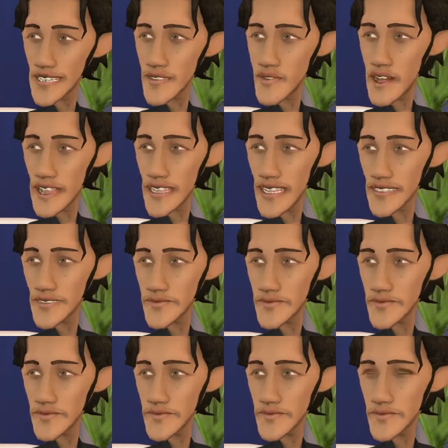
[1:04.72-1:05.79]
No, I
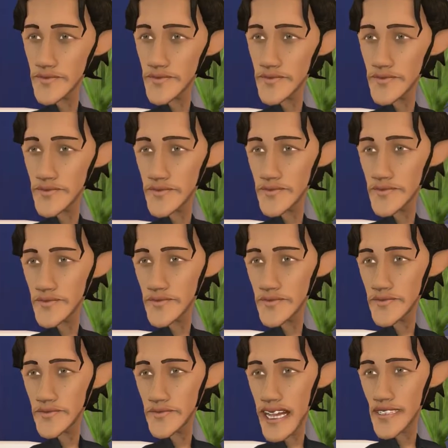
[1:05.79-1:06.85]
didn't.
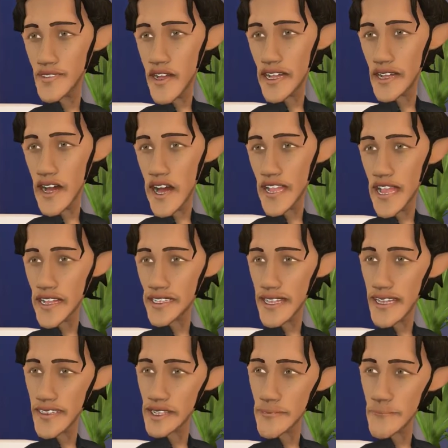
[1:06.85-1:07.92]
It was
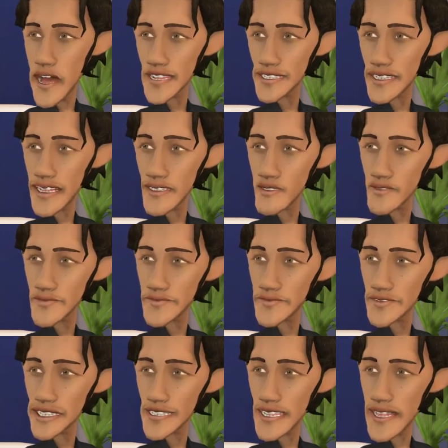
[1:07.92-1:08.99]
horrendously expensive,
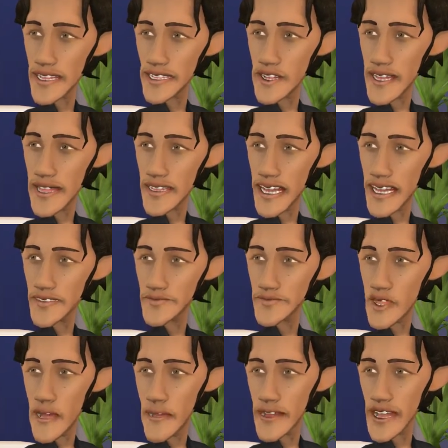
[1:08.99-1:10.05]
still is really.
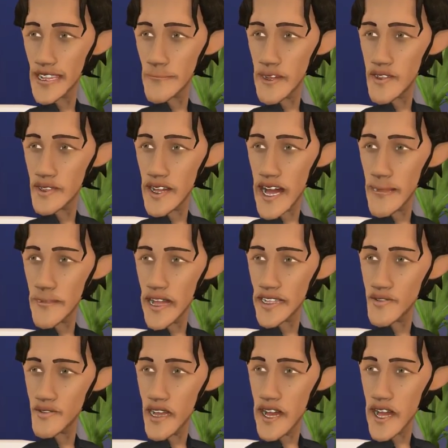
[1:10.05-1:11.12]
The main program
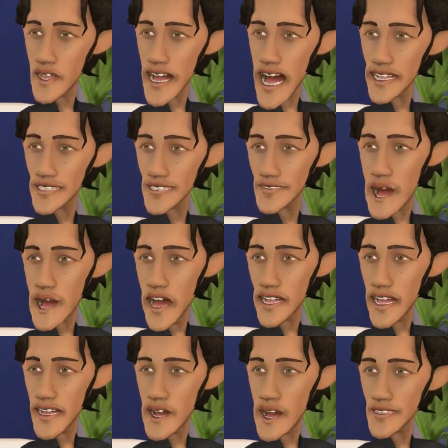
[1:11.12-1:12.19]
was over a thousand
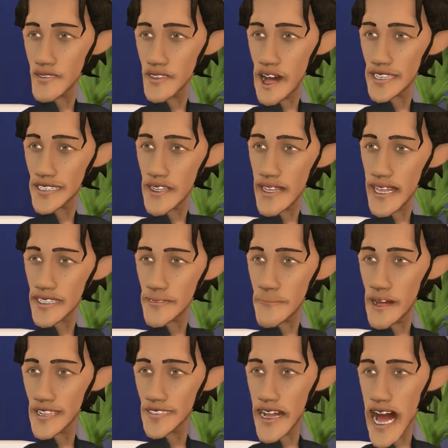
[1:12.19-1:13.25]
dollars a year on first
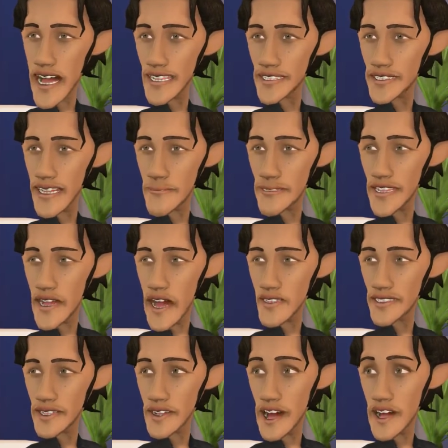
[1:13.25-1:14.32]
release, but now it seems to
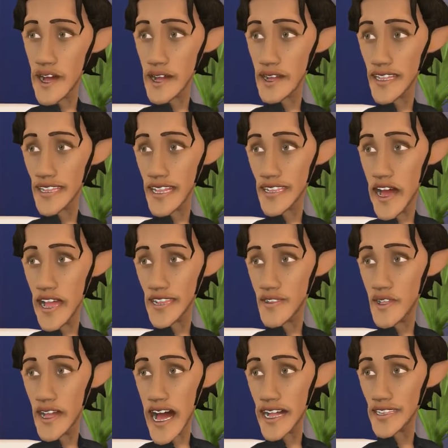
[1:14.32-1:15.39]
have skyrocketed to
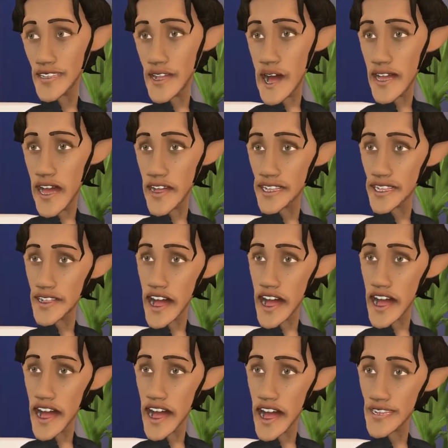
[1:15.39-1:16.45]
two thousand dollars.
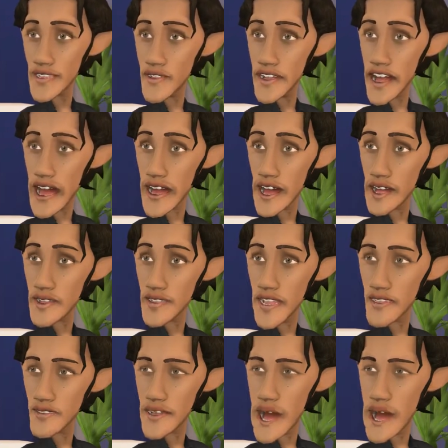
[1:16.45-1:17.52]
No way I could
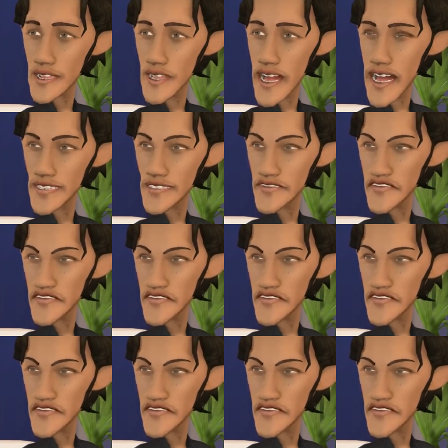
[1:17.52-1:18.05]
afford that.